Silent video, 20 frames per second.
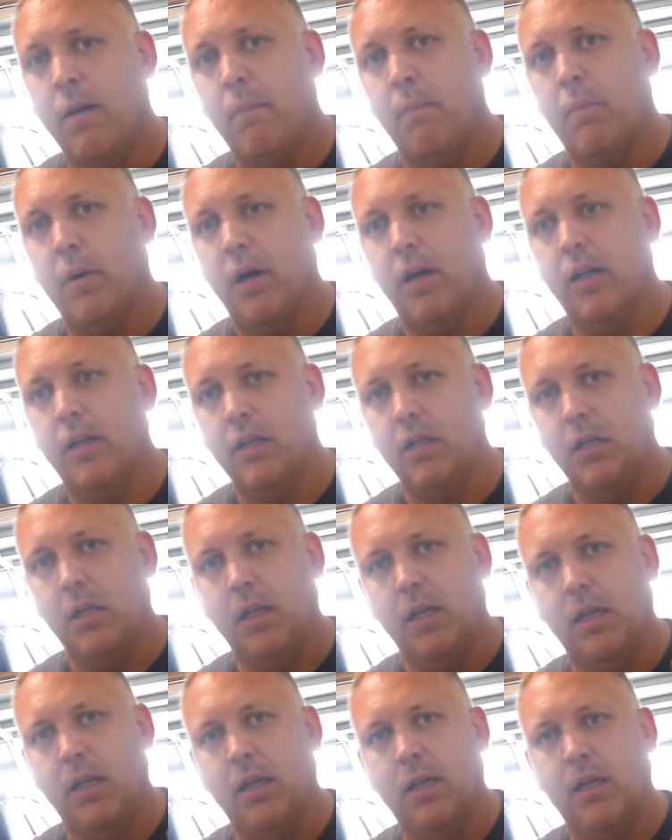but
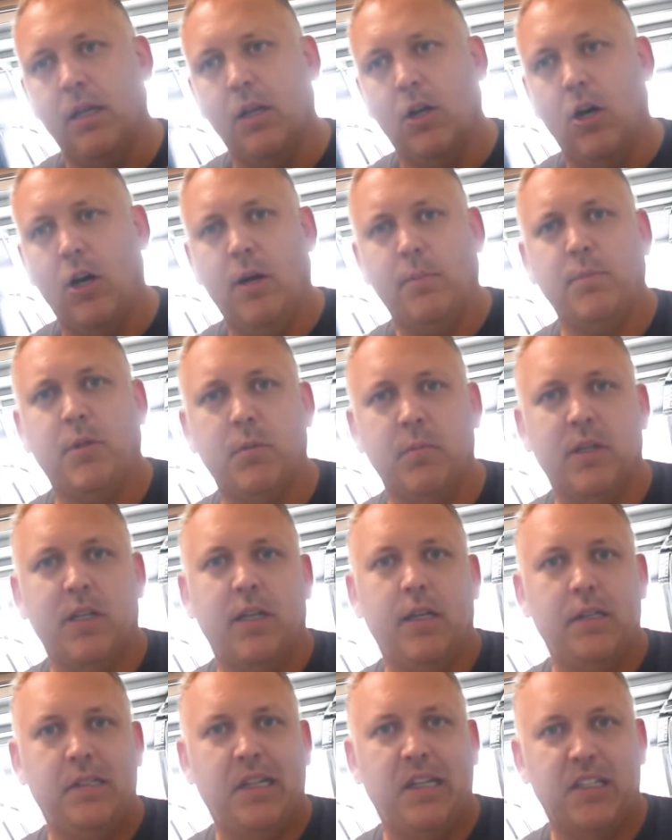Optima
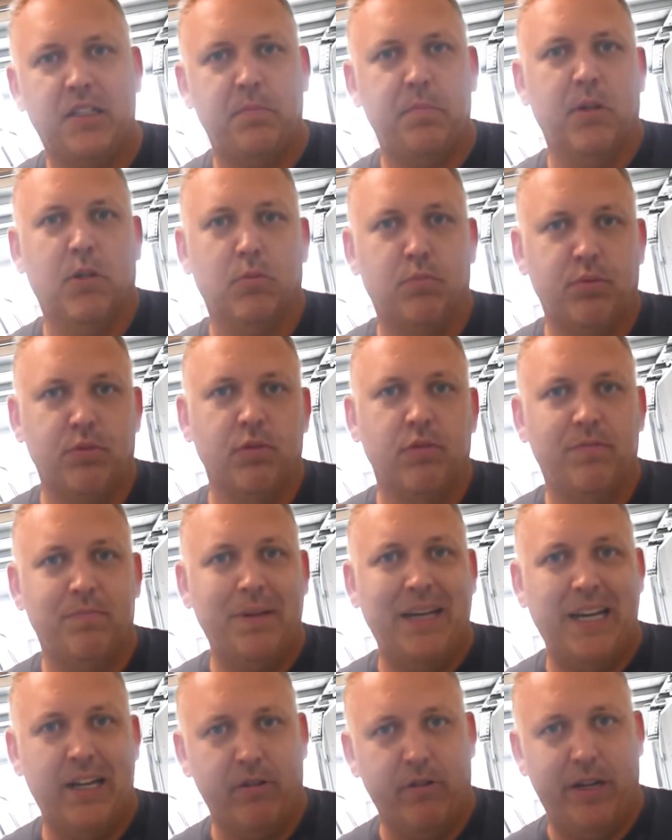is a spill-proof
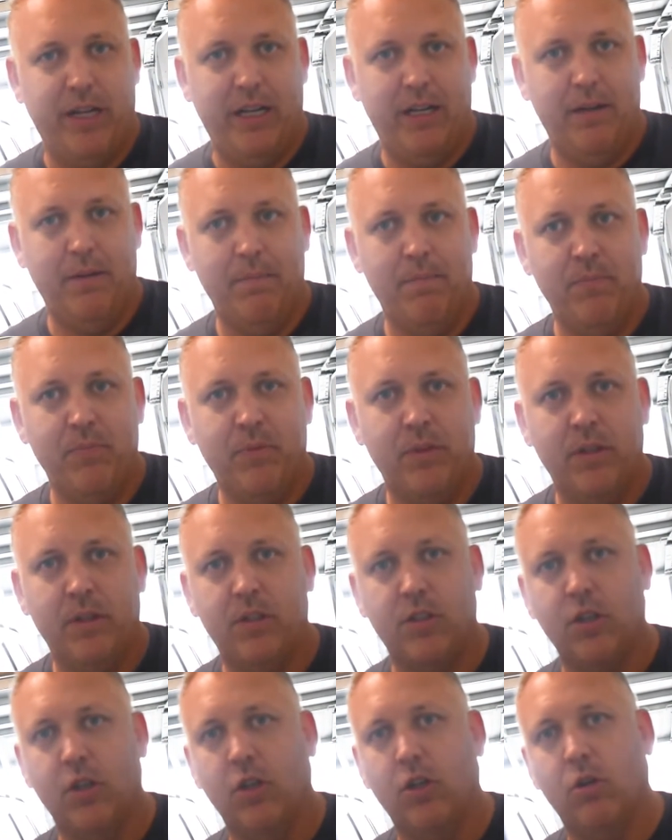battery.
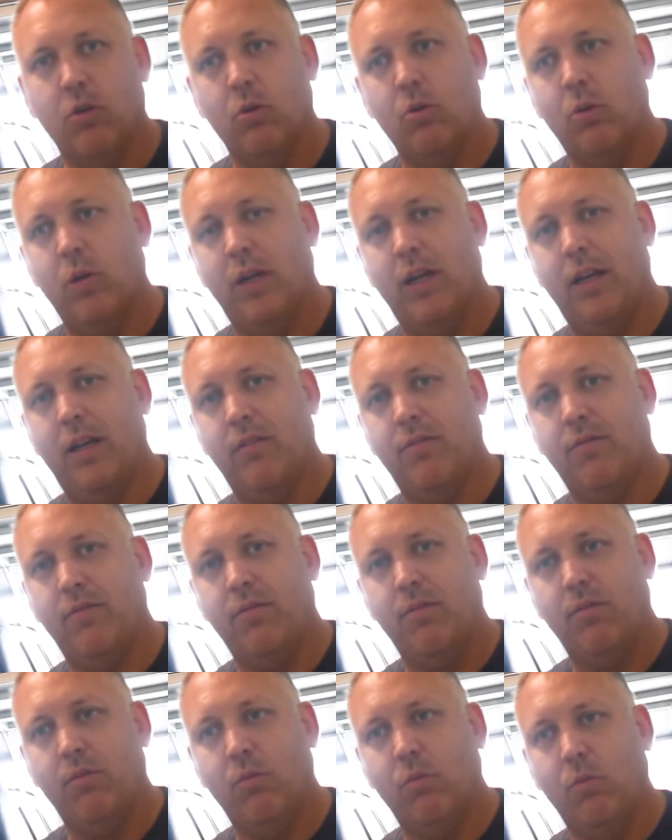So
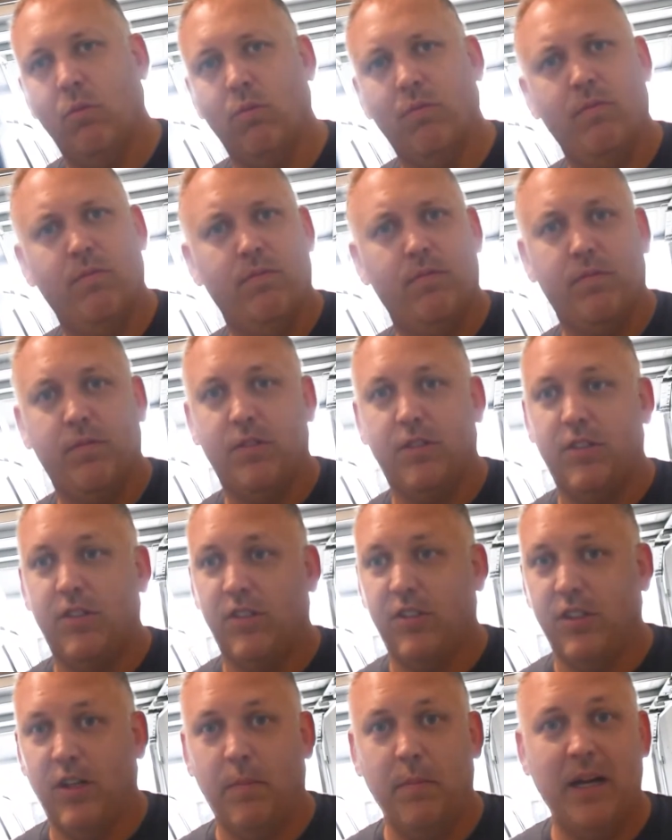if
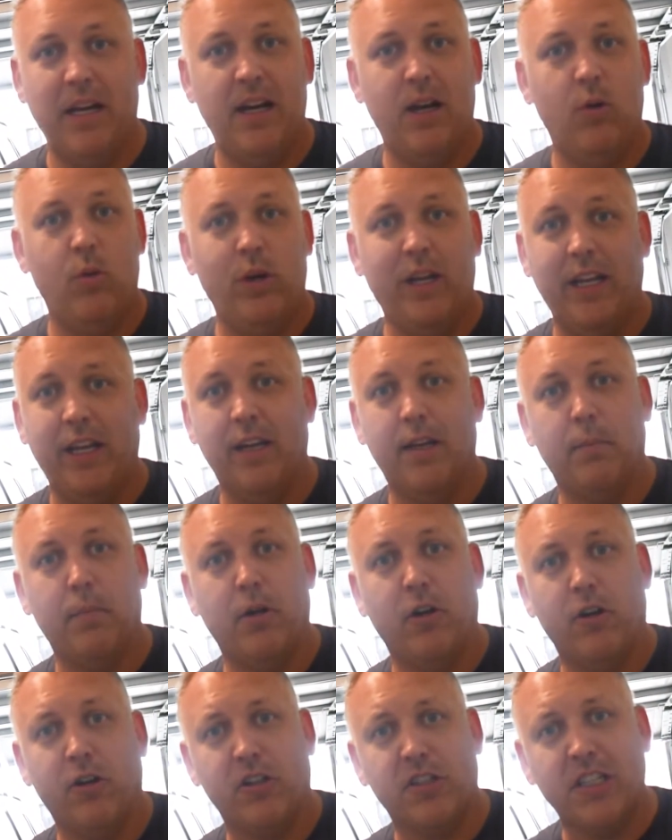somehow we end up
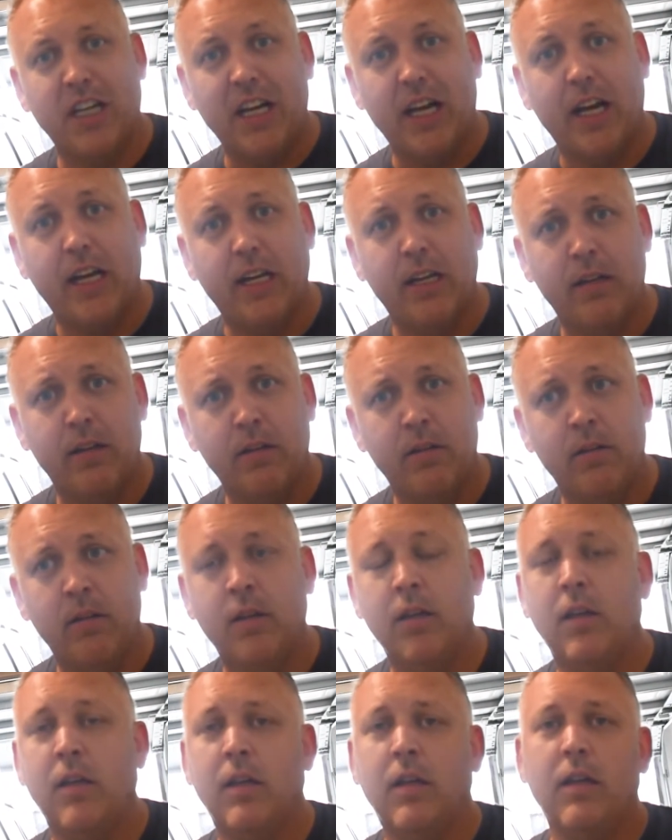on our side,
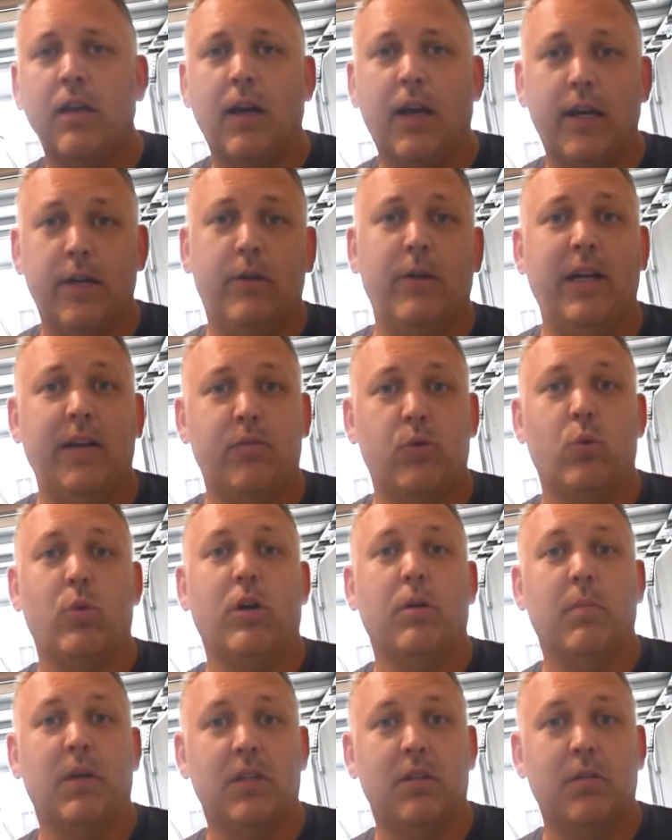I don't have to
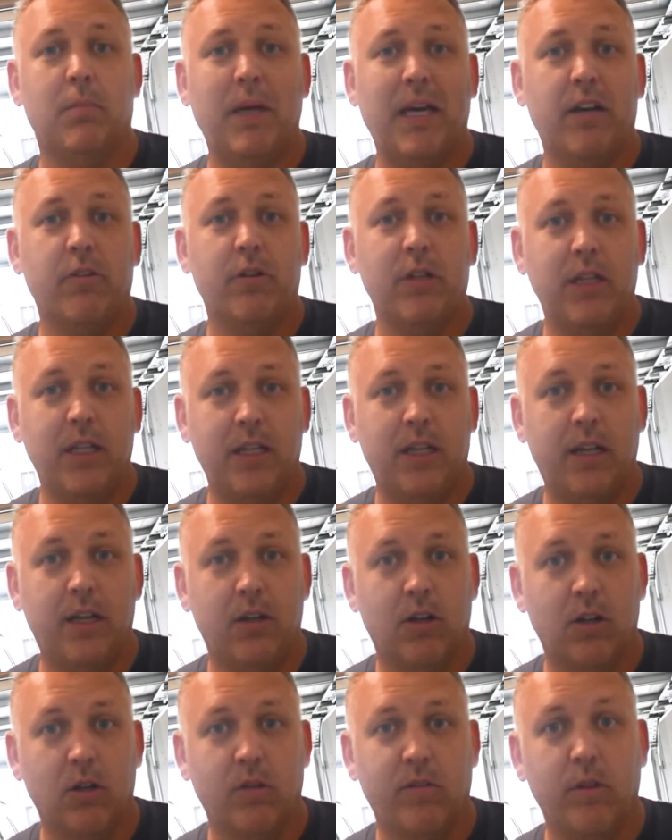worry about the battery leaking
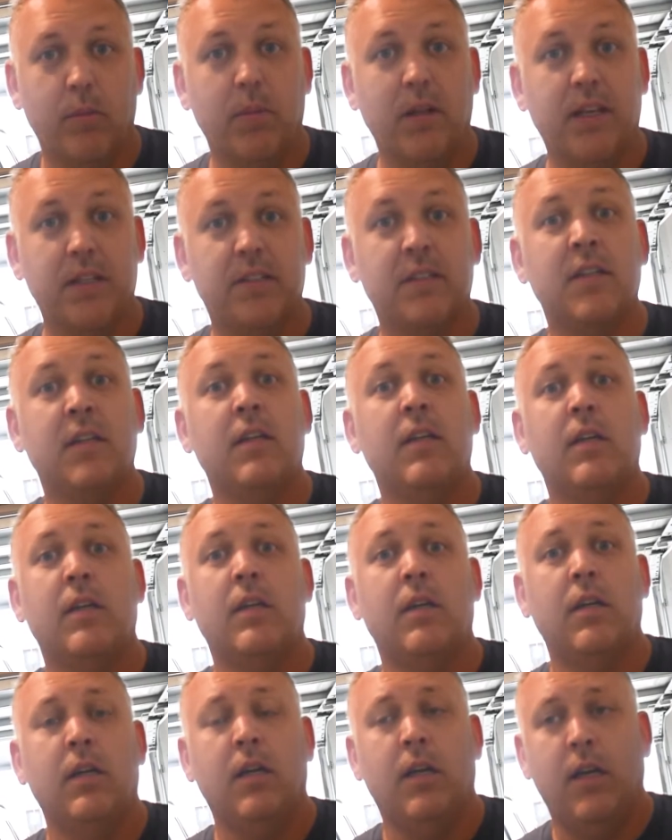all over the place
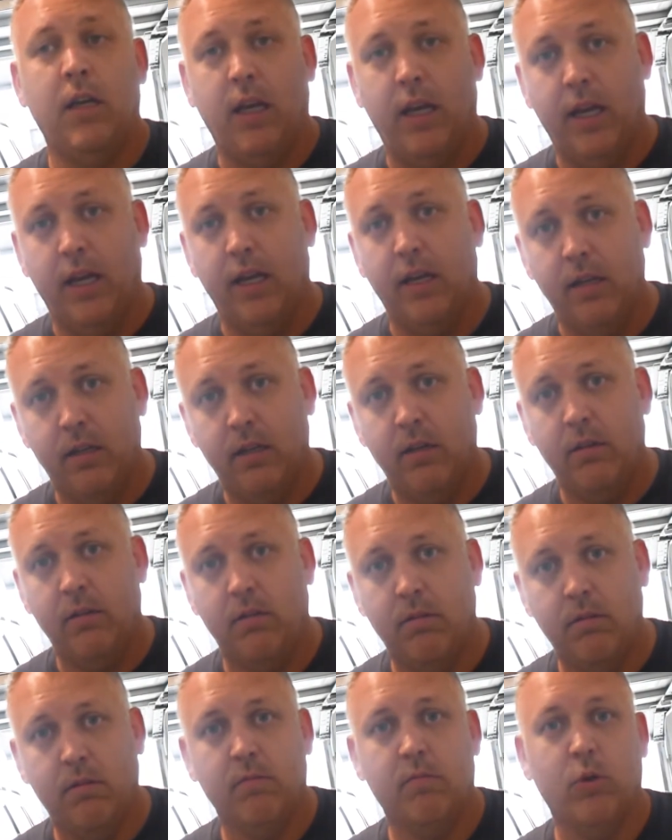and
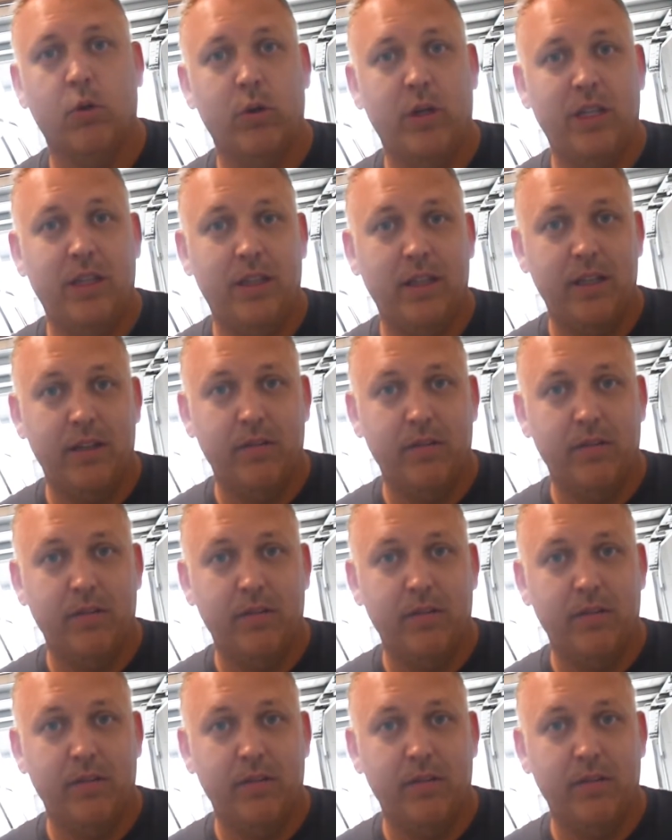ruining the